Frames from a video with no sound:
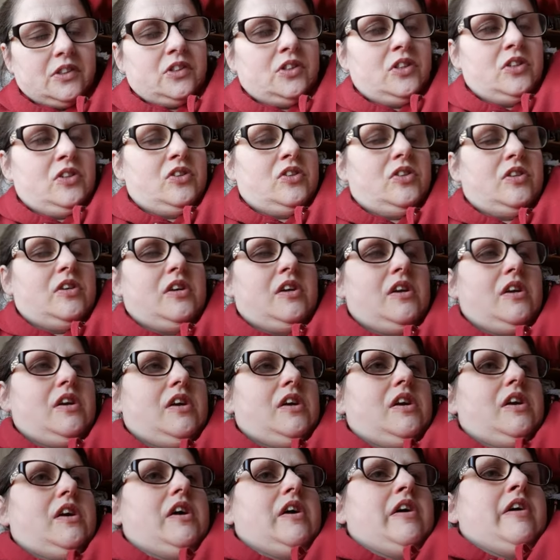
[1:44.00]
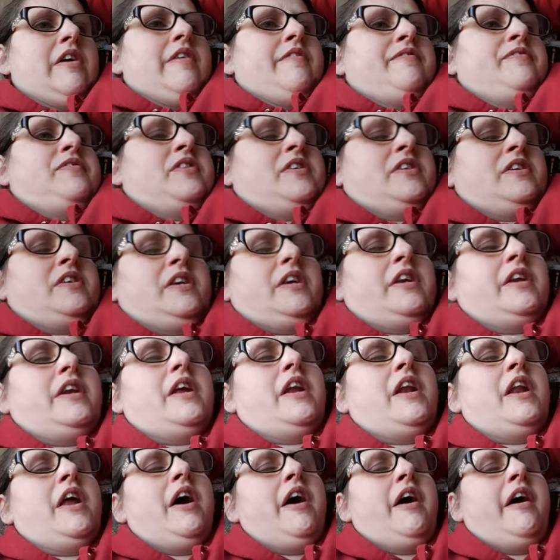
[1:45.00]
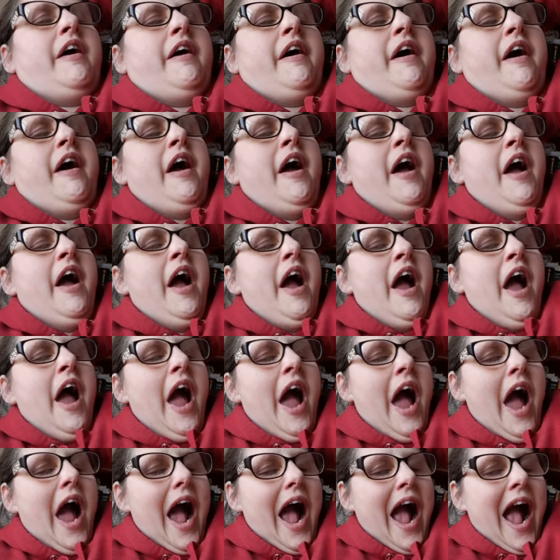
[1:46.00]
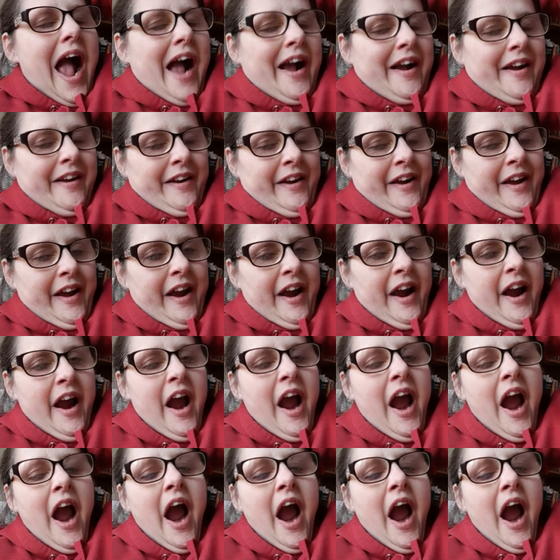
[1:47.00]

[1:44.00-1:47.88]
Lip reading: I'm just in a lot of acne.